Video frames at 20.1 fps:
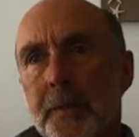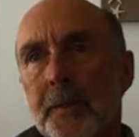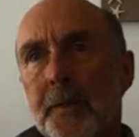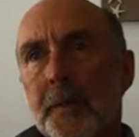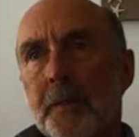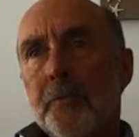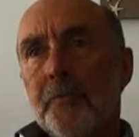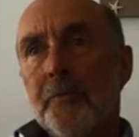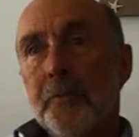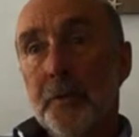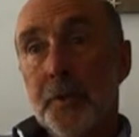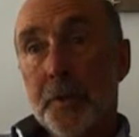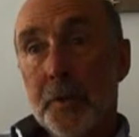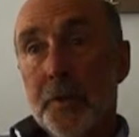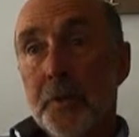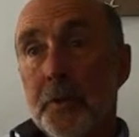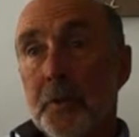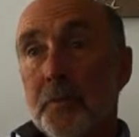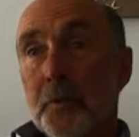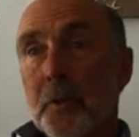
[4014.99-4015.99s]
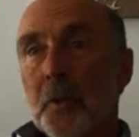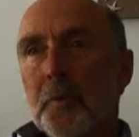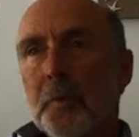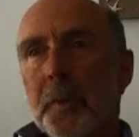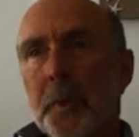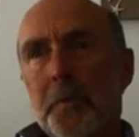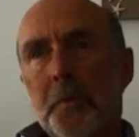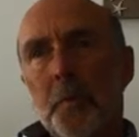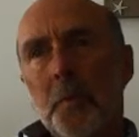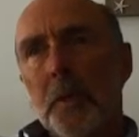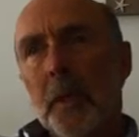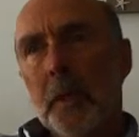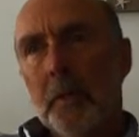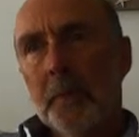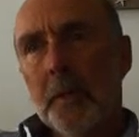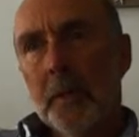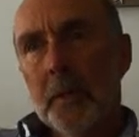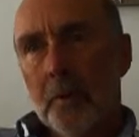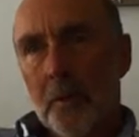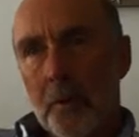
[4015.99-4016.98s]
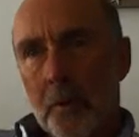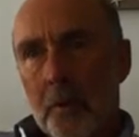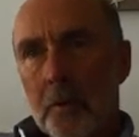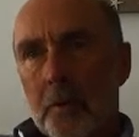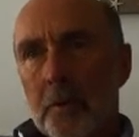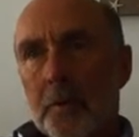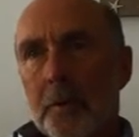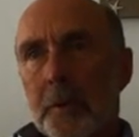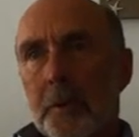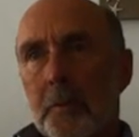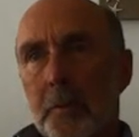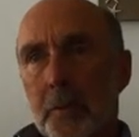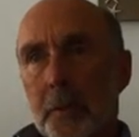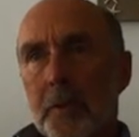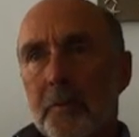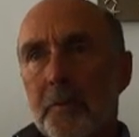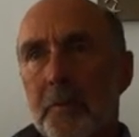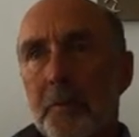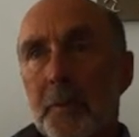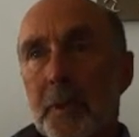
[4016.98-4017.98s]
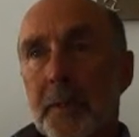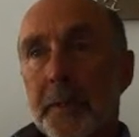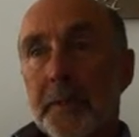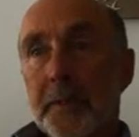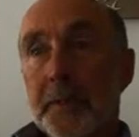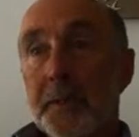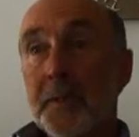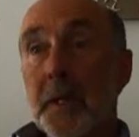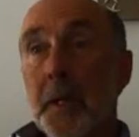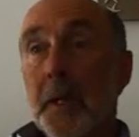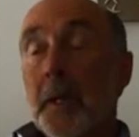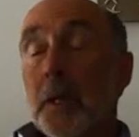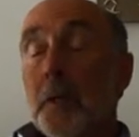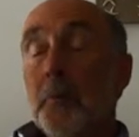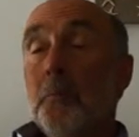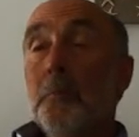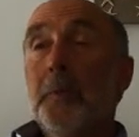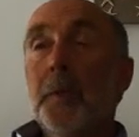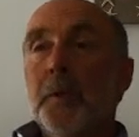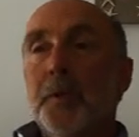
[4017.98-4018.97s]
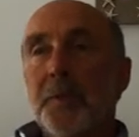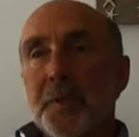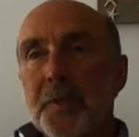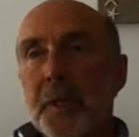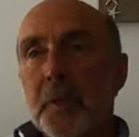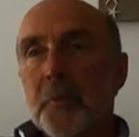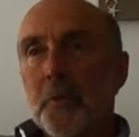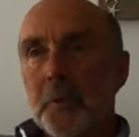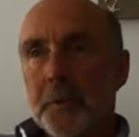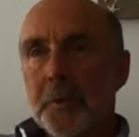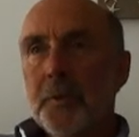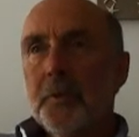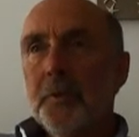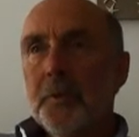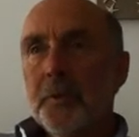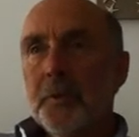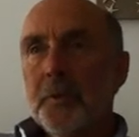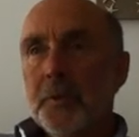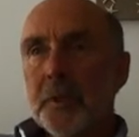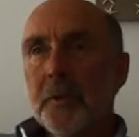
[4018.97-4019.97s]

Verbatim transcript: I think firstly you've got people coming along in private practice because they want to do